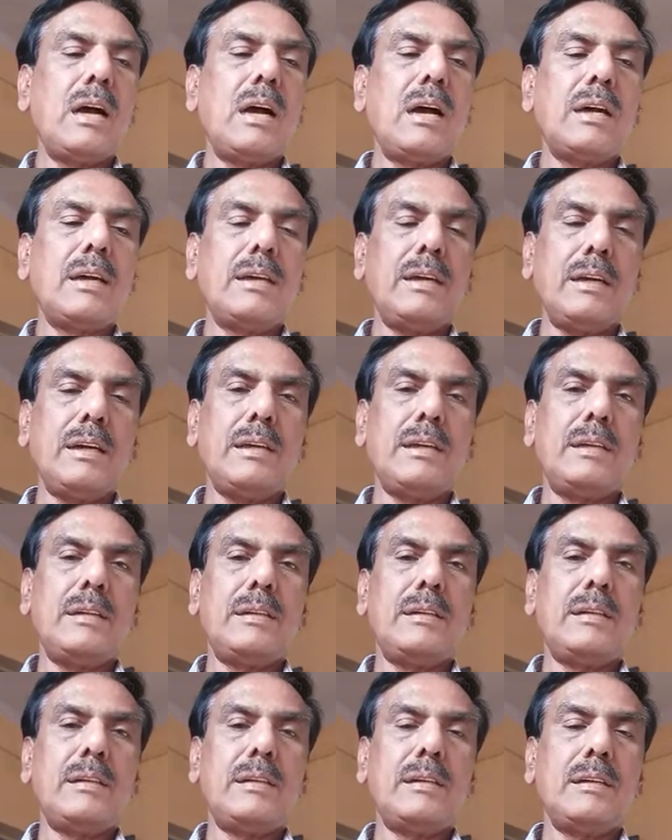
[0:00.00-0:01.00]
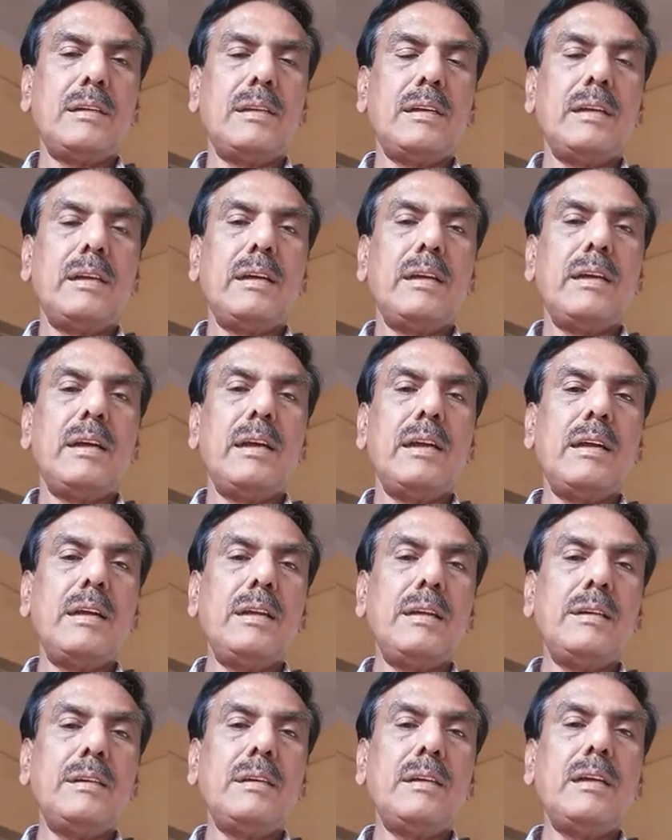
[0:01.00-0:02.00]
again a
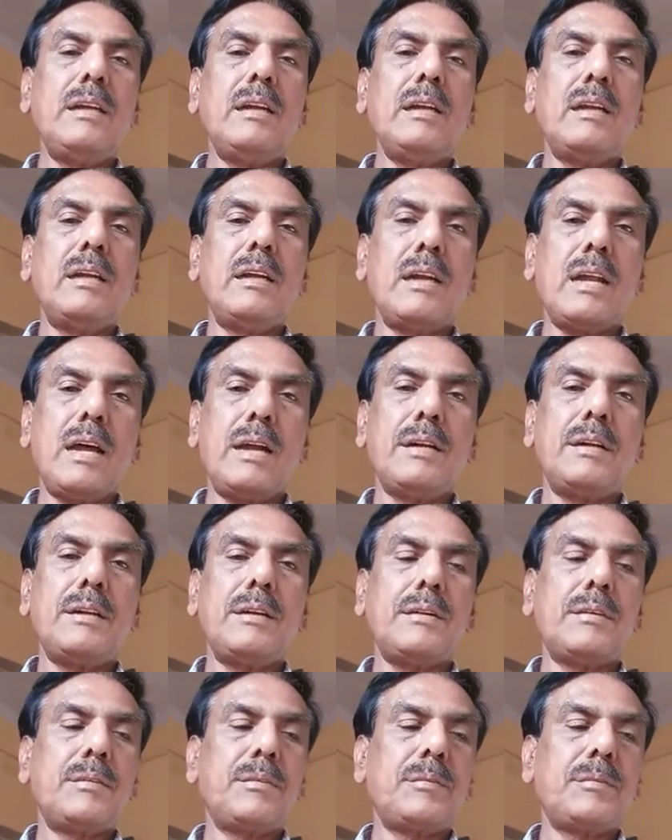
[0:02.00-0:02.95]
little later.